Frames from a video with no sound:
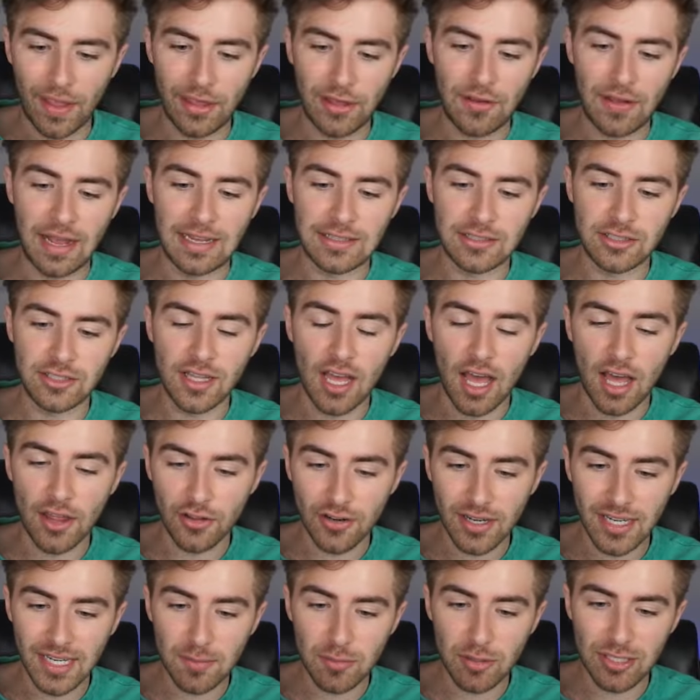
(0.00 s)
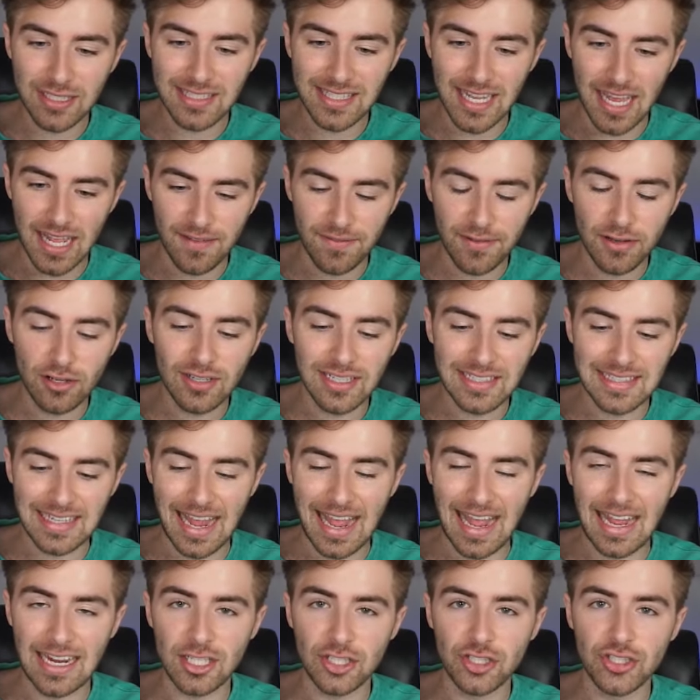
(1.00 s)
you guys, so the other animal inside of here is
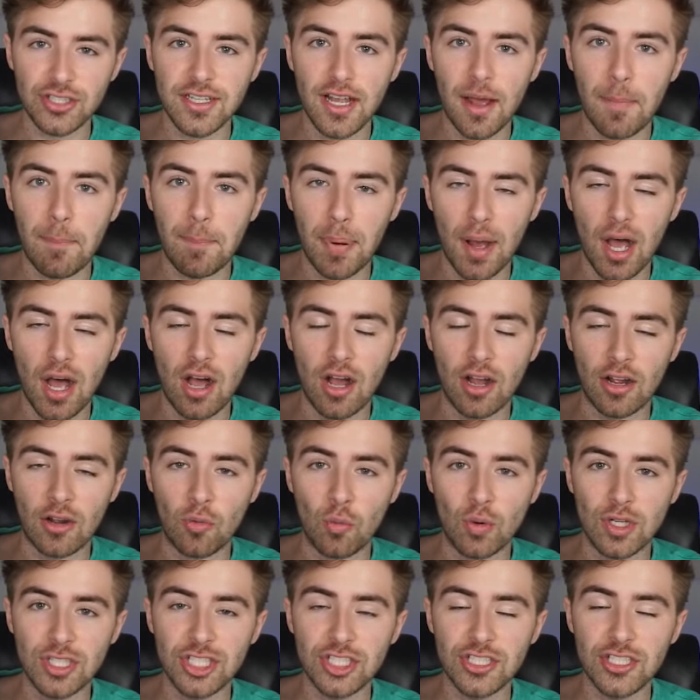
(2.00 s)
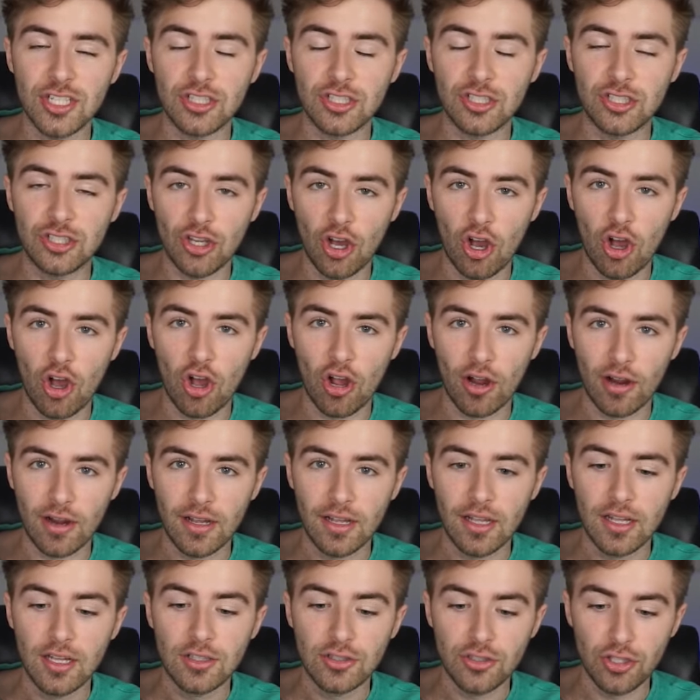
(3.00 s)
actually a pug, which is a dog.
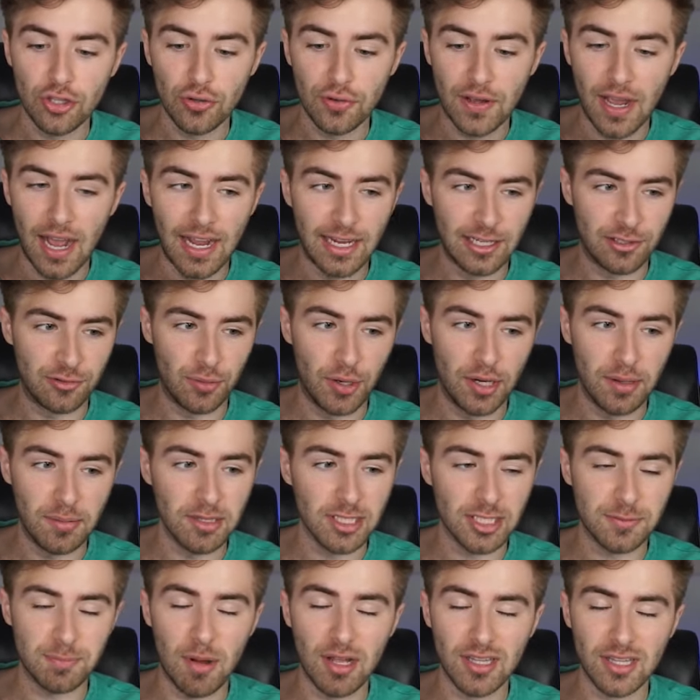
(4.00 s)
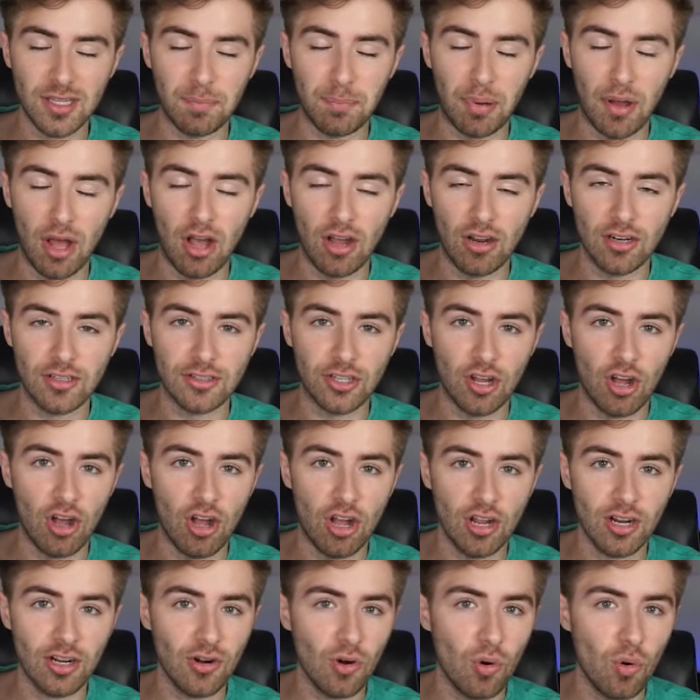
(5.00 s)
So you guys, were you able to spot the pug
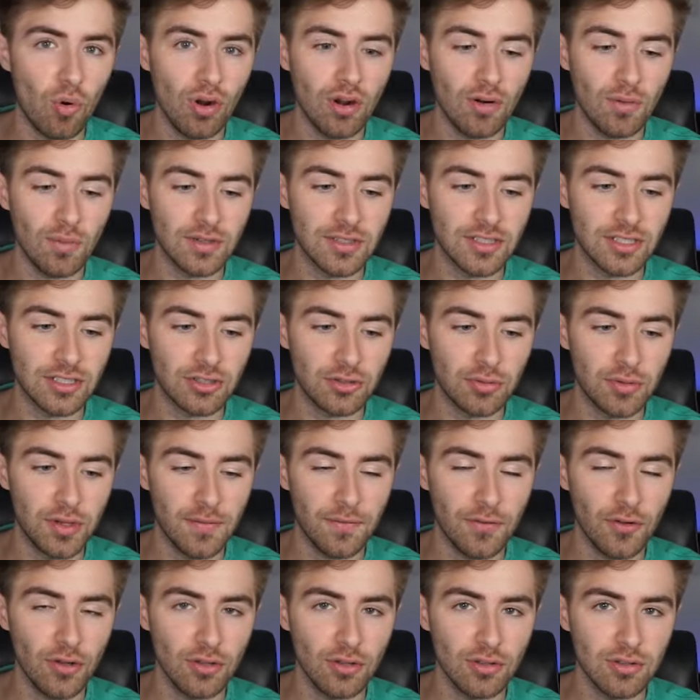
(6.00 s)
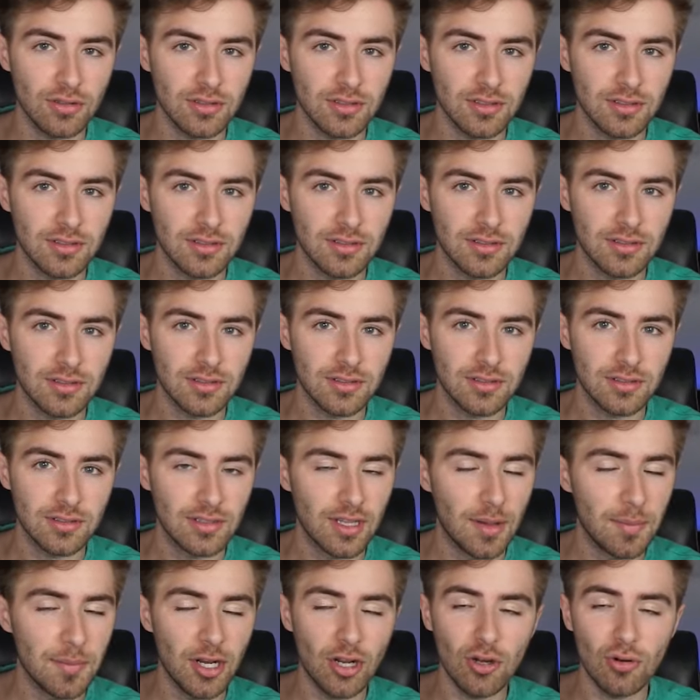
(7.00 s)
dog, or was it too difficult?
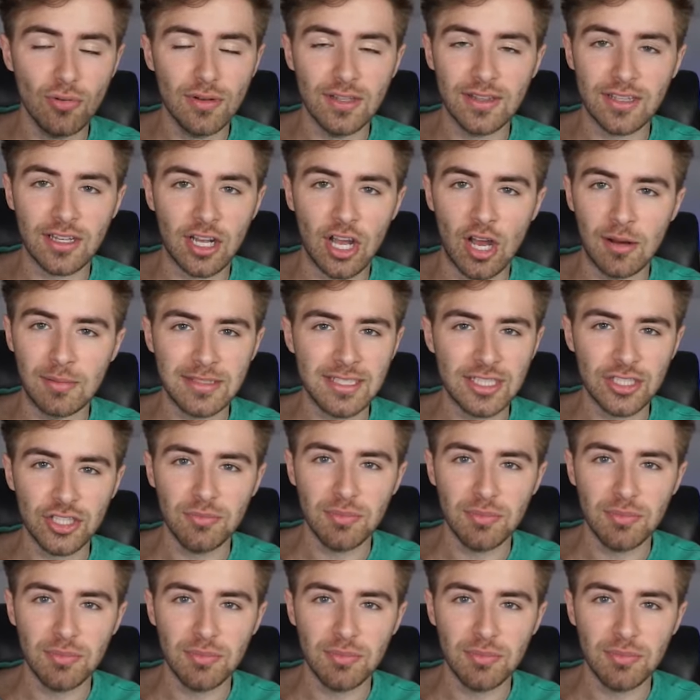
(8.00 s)
Let me know in the comment section